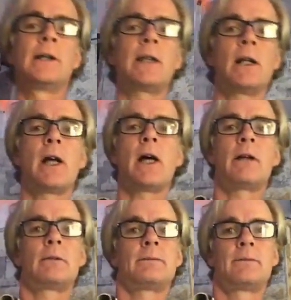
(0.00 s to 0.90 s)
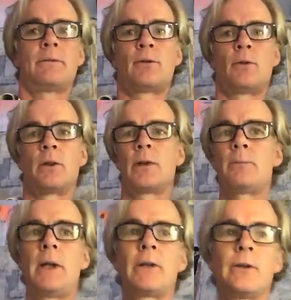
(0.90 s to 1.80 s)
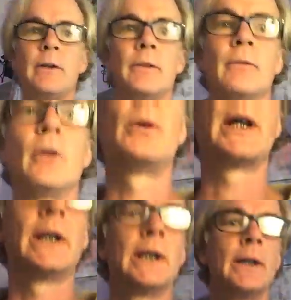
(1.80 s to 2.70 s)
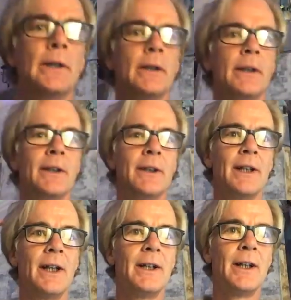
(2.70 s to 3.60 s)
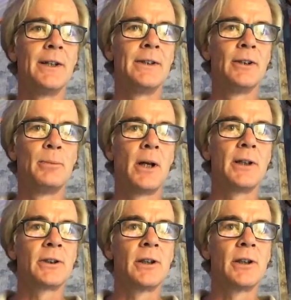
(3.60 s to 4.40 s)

l'atelier for it, but I couldn't locate it. And Dilbar